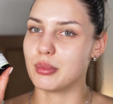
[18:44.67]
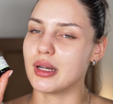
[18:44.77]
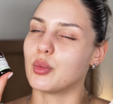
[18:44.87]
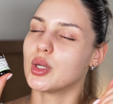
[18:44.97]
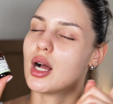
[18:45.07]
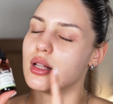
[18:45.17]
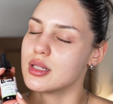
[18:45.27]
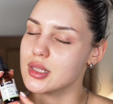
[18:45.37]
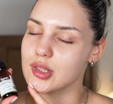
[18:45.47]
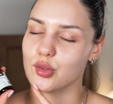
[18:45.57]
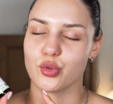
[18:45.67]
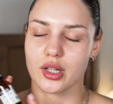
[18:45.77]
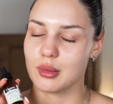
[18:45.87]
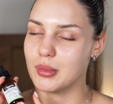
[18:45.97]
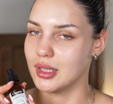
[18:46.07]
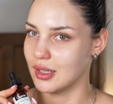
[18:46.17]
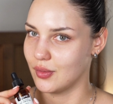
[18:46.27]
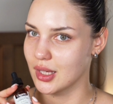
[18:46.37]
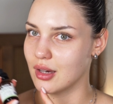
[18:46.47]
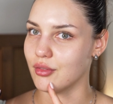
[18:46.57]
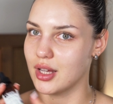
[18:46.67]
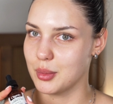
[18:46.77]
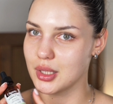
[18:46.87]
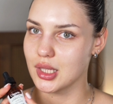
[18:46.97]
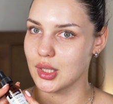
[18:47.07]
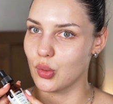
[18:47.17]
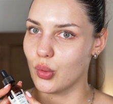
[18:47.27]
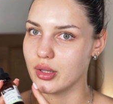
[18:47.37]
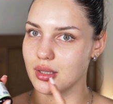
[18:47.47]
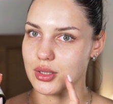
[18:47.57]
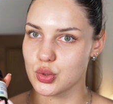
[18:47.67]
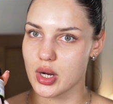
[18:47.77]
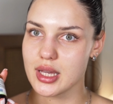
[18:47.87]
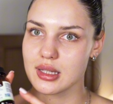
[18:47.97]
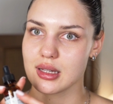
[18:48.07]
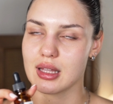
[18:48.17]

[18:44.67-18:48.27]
but I would honestly recommend giving vitamin E oil a try.